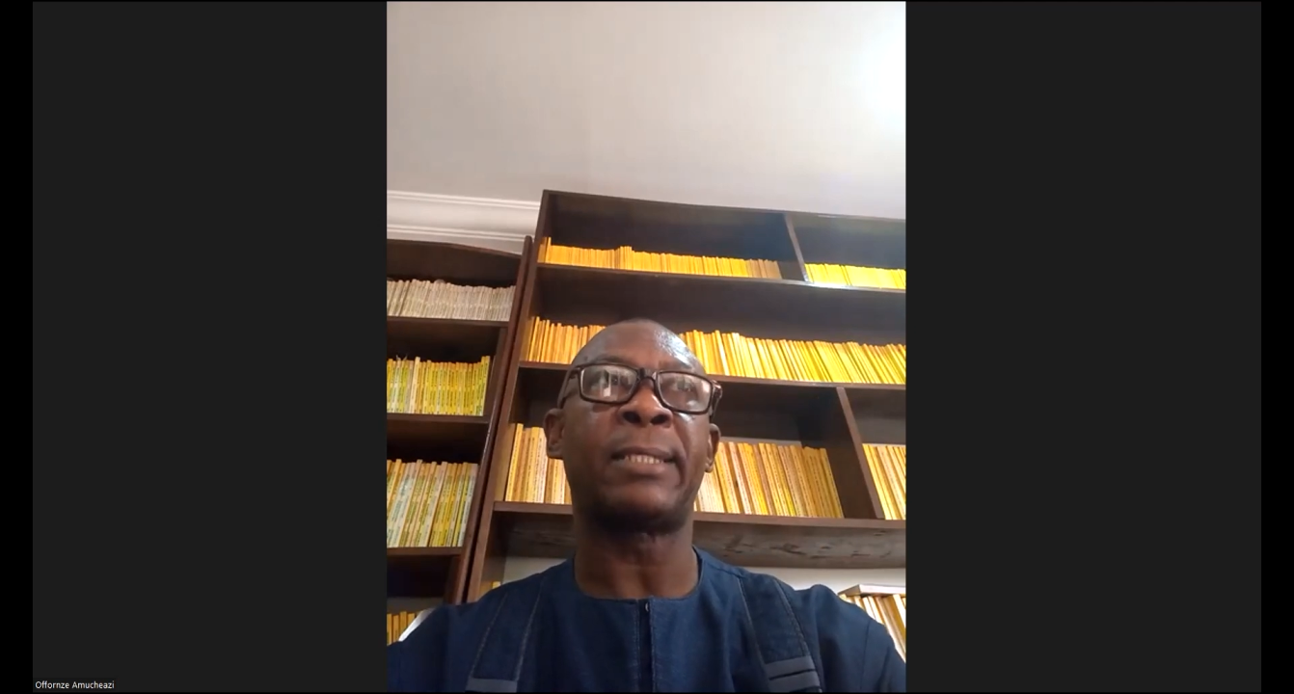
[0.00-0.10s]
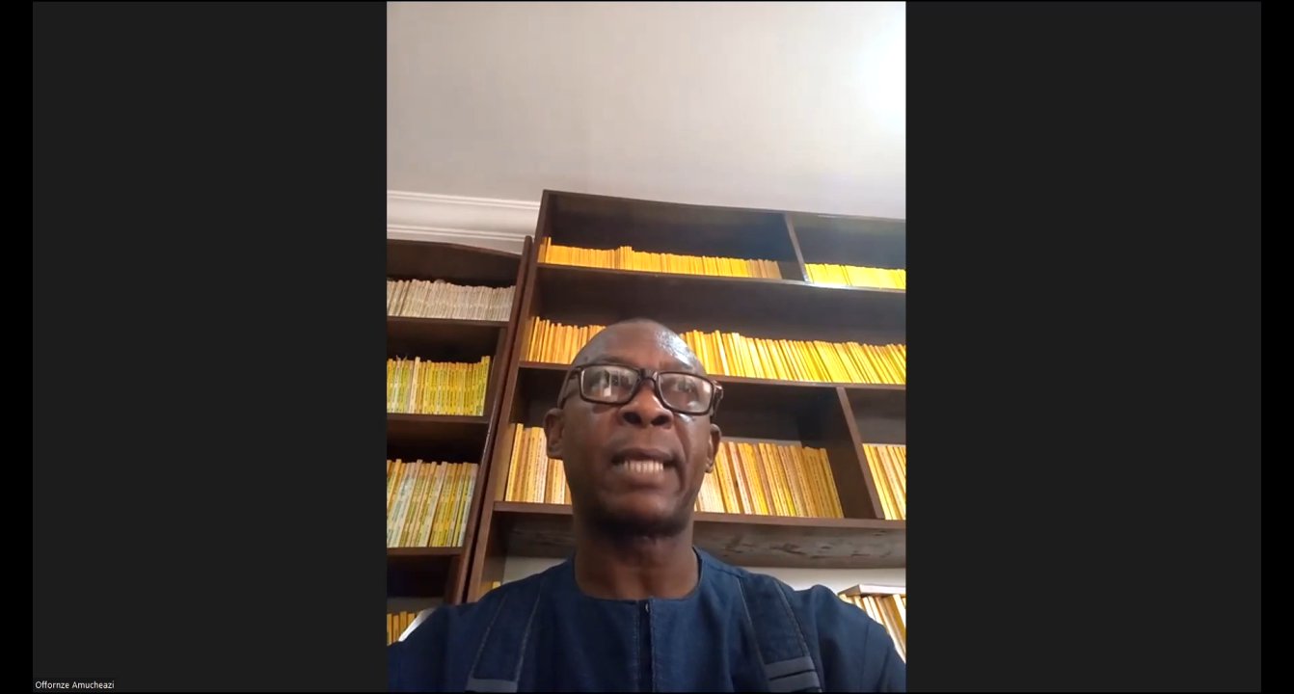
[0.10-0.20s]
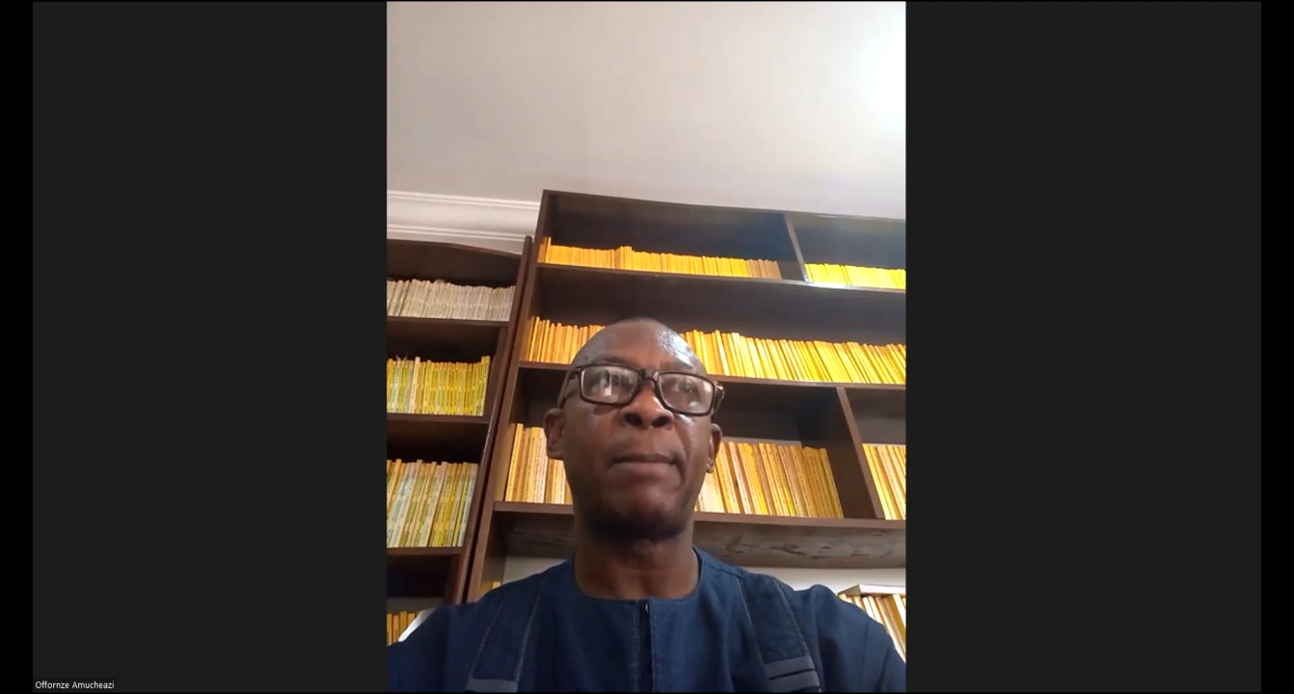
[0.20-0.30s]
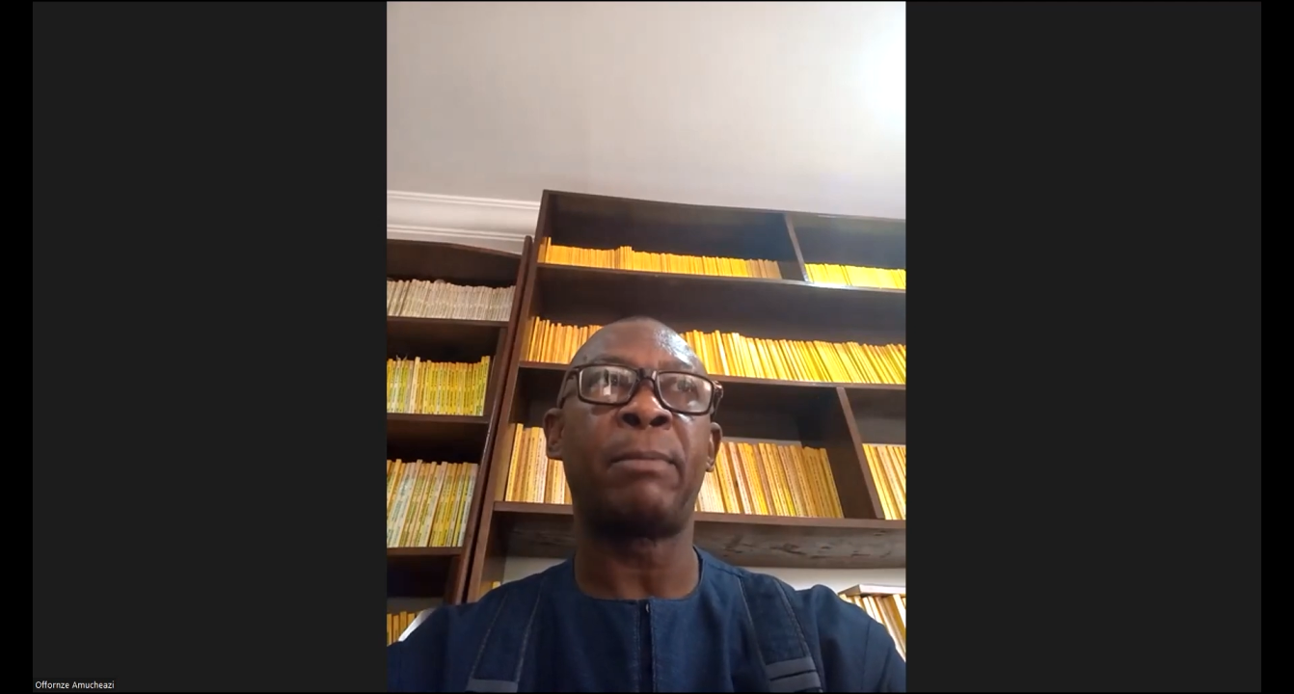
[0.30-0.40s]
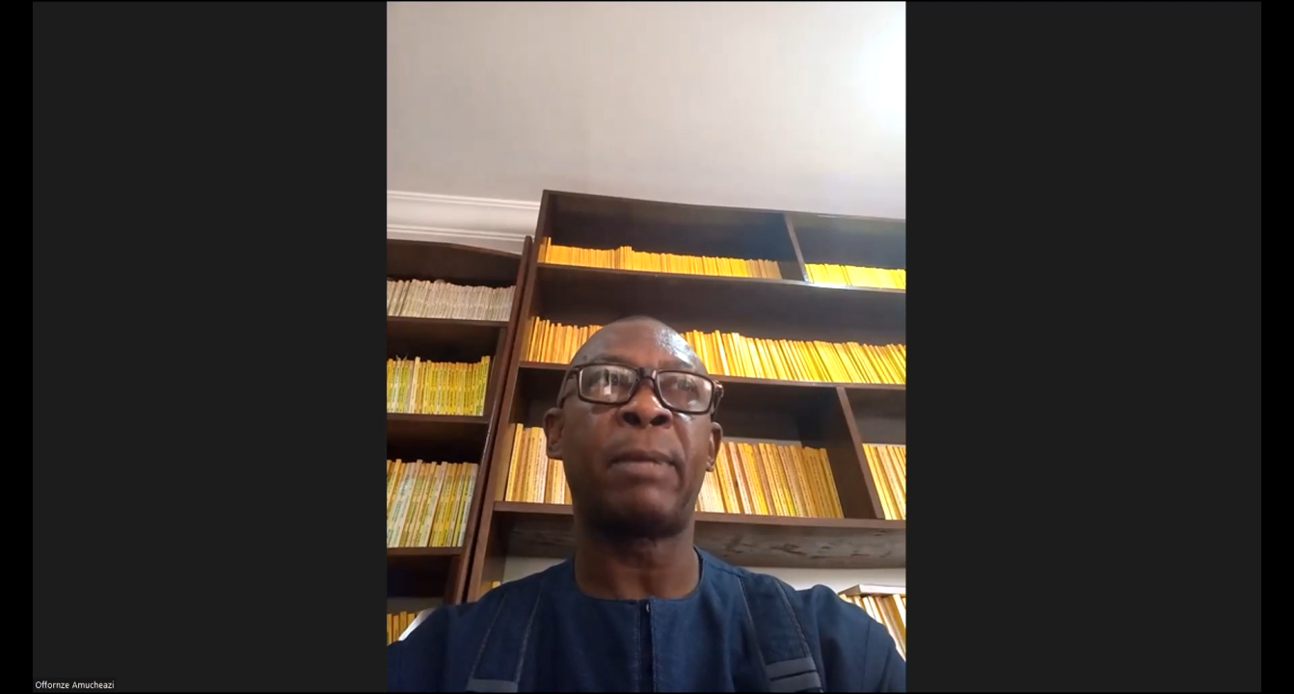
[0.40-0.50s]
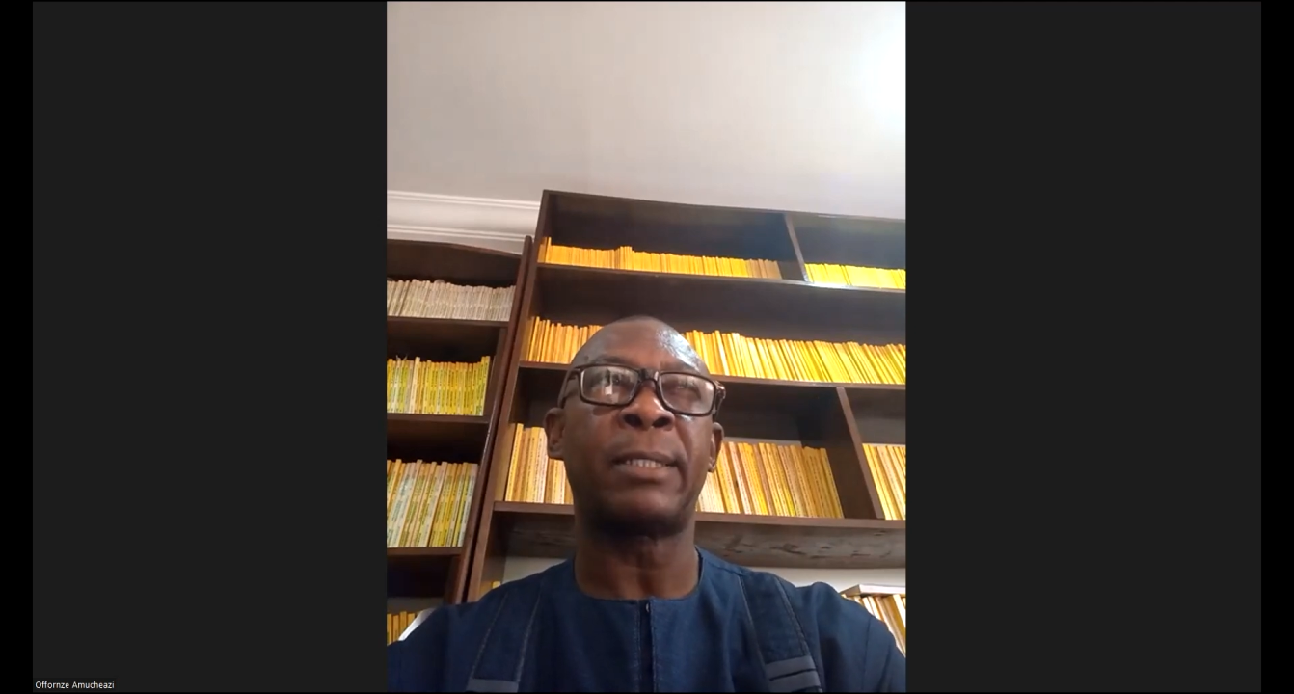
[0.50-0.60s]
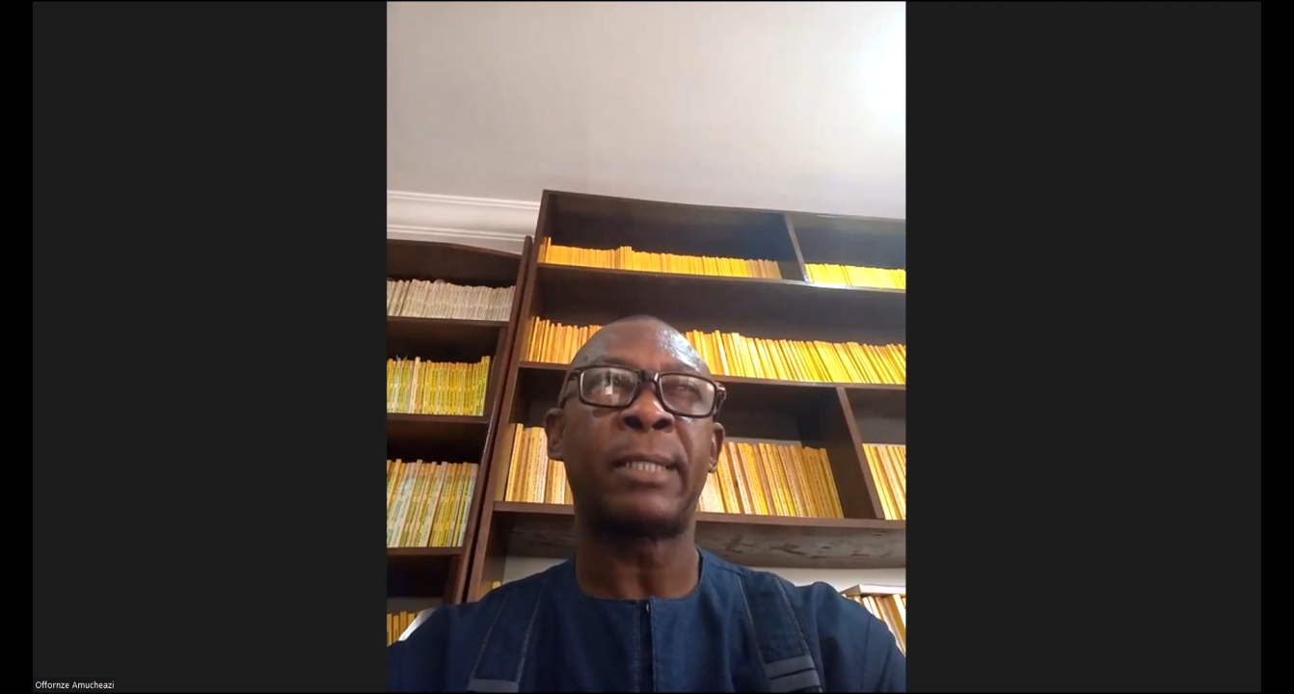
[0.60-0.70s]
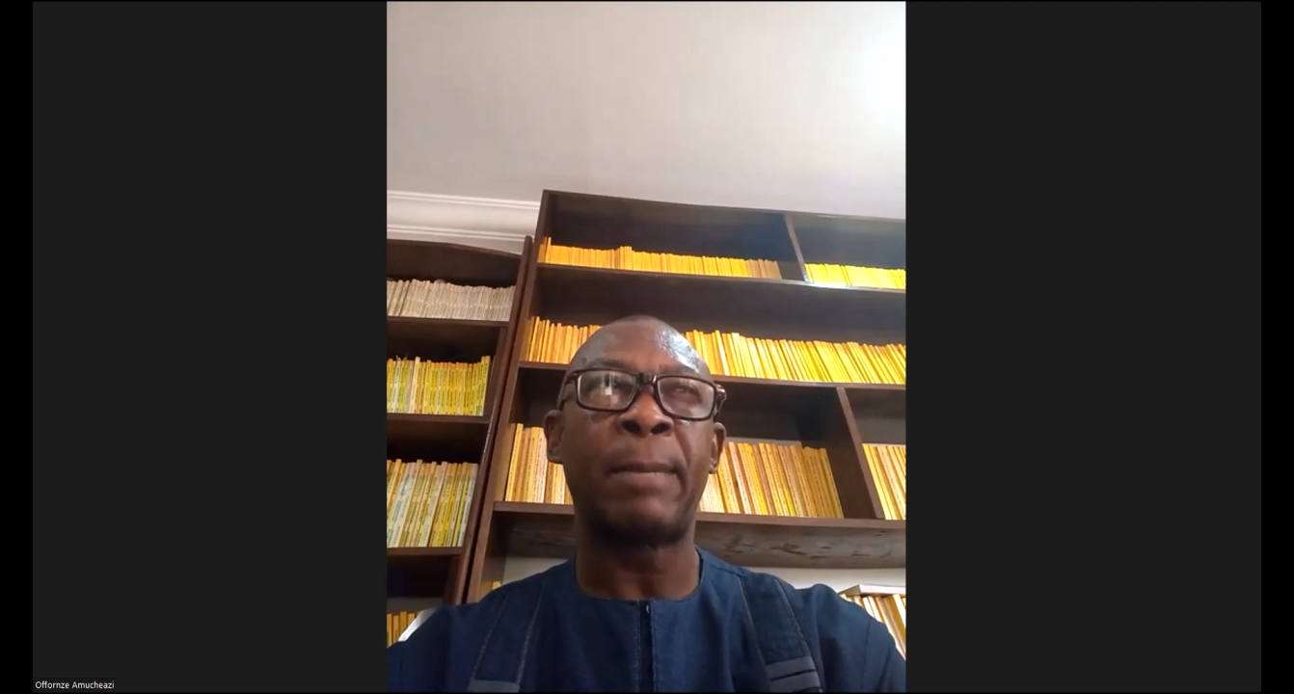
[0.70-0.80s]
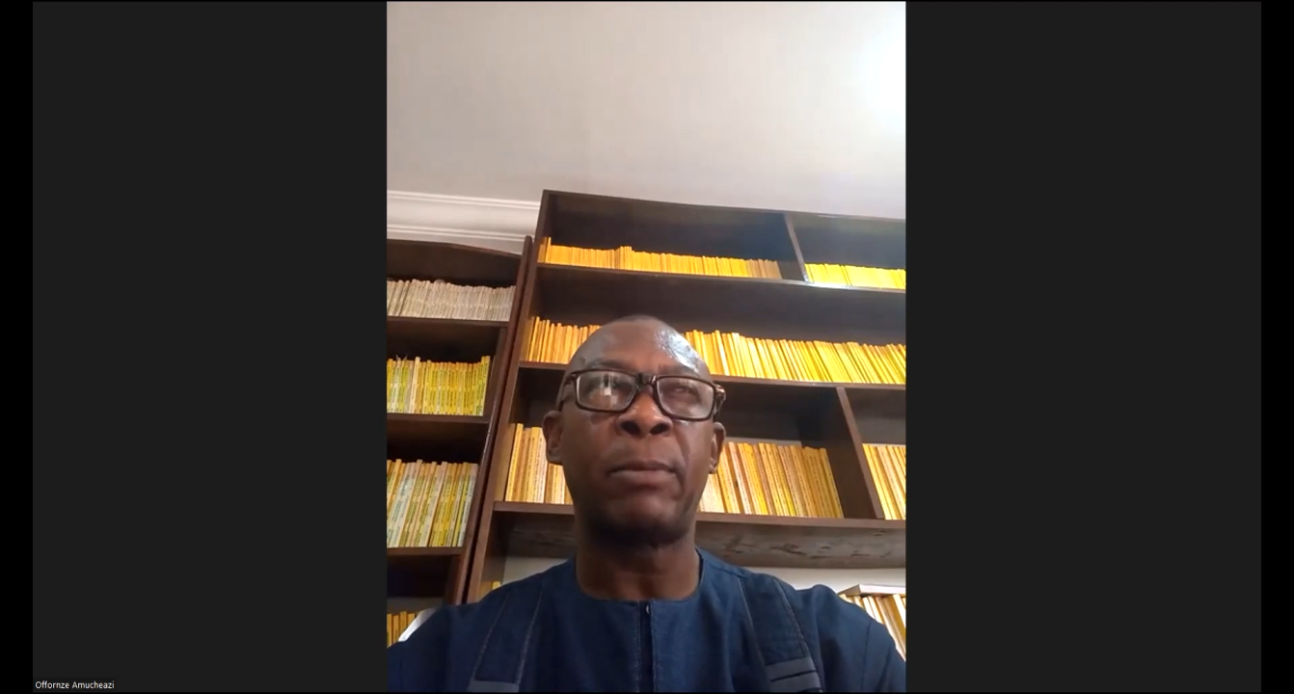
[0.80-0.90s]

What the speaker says: time